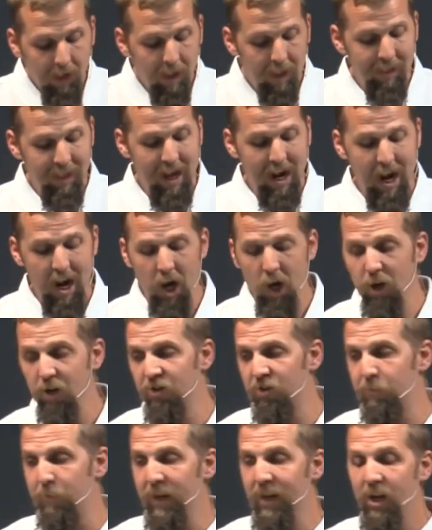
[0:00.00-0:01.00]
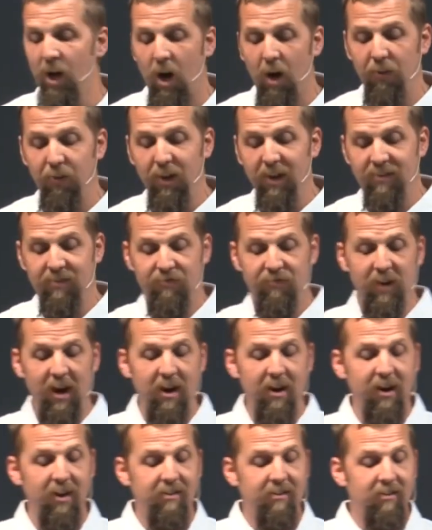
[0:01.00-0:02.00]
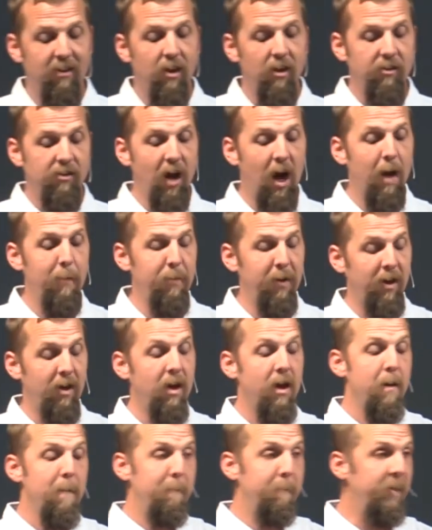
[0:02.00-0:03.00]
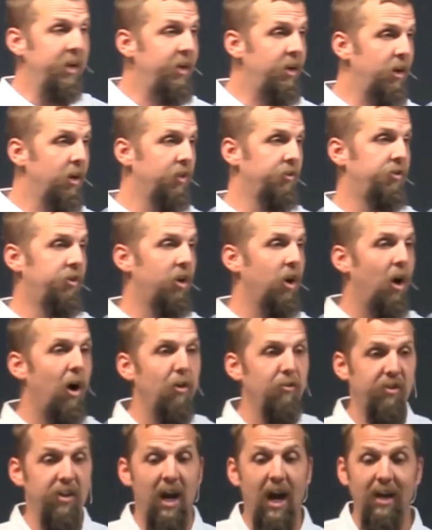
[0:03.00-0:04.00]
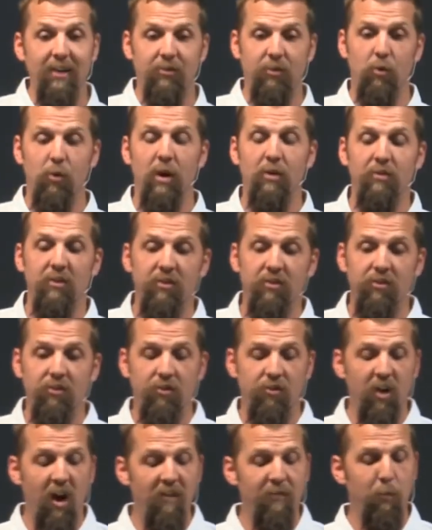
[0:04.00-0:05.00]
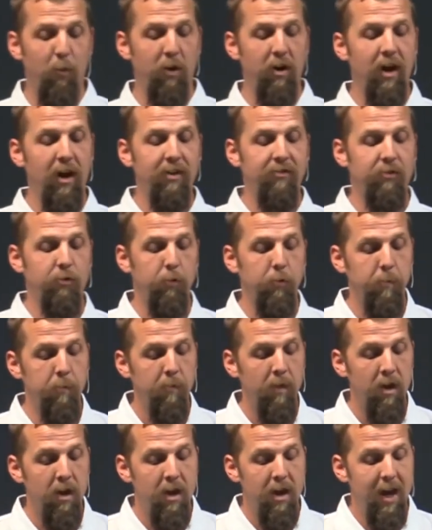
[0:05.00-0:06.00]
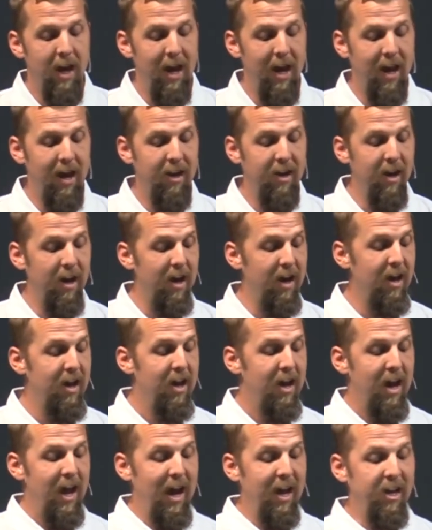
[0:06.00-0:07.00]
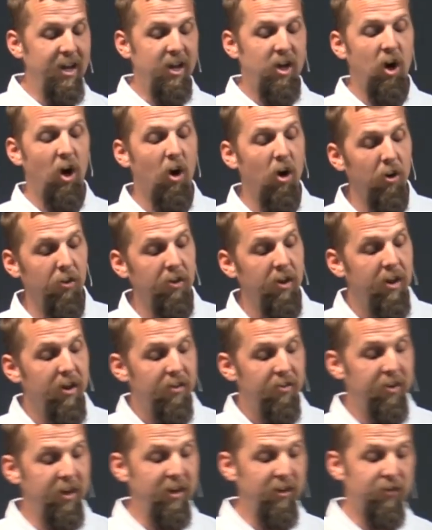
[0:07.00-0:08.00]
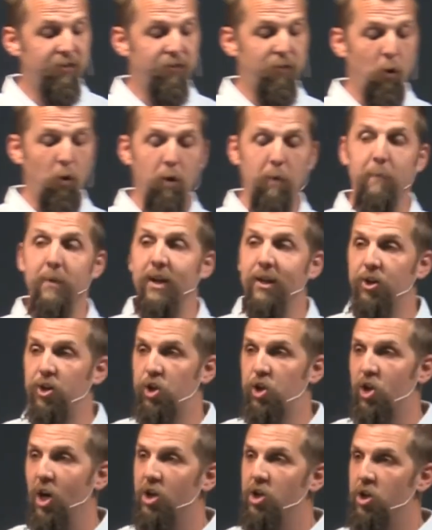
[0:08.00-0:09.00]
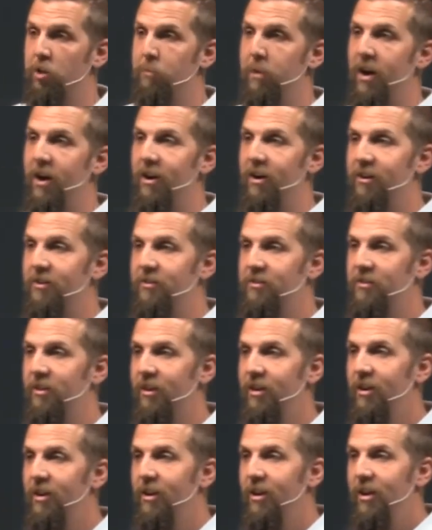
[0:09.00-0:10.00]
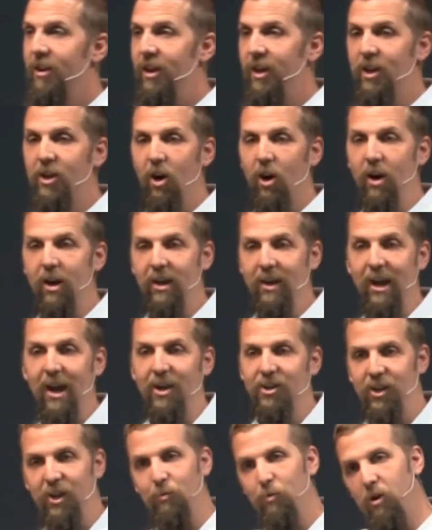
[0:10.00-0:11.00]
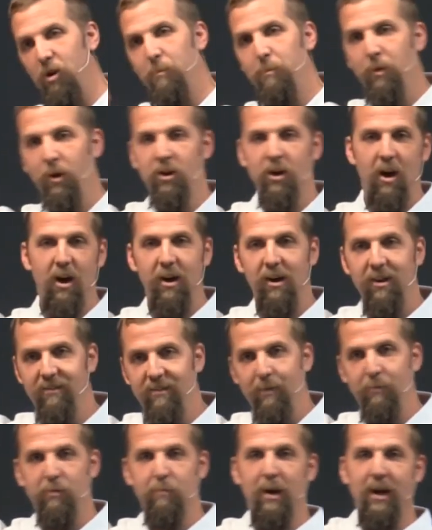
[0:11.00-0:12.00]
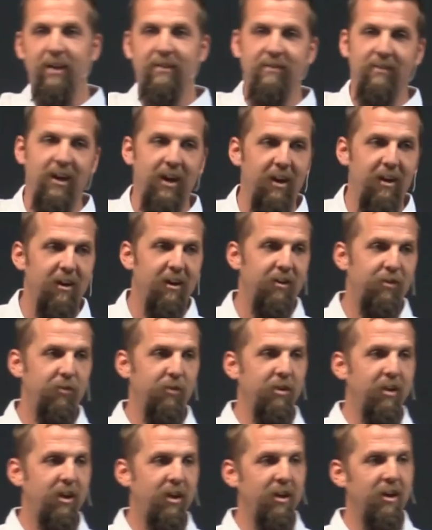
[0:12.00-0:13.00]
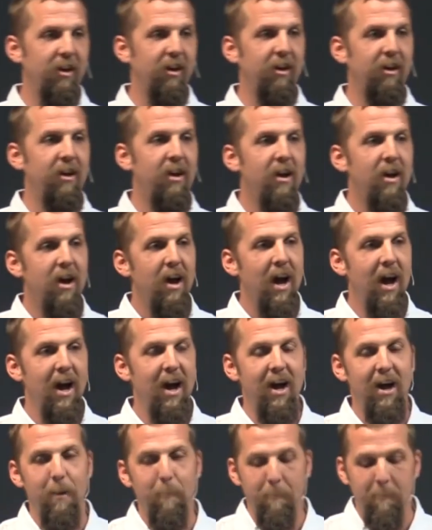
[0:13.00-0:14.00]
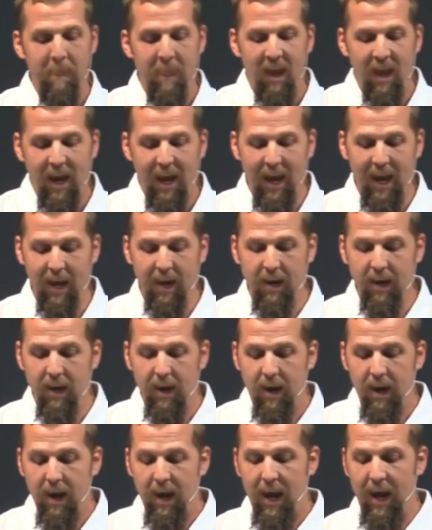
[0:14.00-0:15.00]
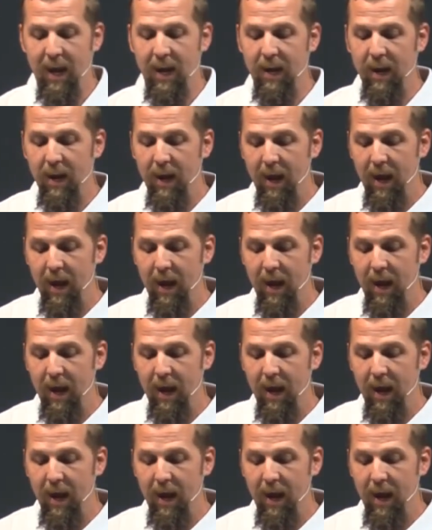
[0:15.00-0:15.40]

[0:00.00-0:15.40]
that I heard speak on this very topic many years ago. I was in high school, I was a sophomore in high school and, uh, and he called these four men stretcher bearers. He, he actually wrote a book on it. His name's Mike Slater. It's really good. Um, and, and,